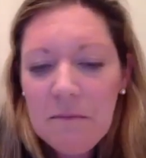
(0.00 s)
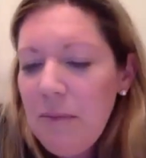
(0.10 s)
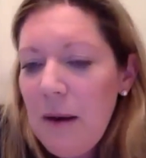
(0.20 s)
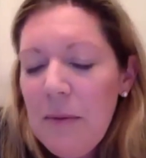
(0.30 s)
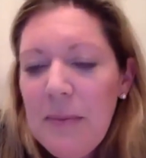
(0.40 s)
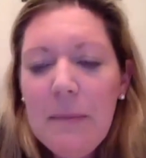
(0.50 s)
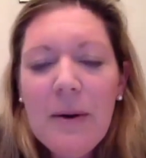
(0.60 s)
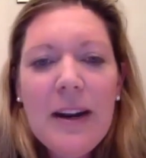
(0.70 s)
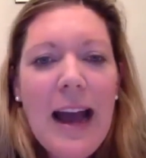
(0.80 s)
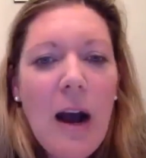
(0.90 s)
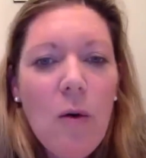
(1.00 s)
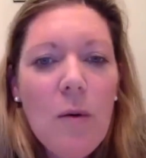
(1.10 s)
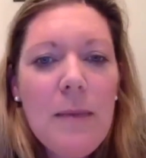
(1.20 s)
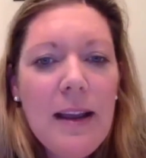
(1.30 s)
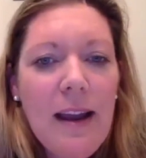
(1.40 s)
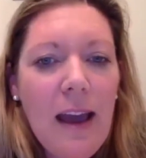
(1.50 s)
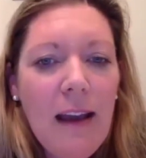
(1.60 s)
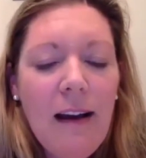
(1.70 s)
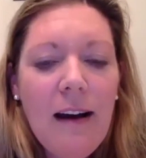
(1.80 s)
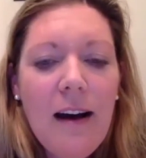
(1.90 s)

probably about an hour meeting,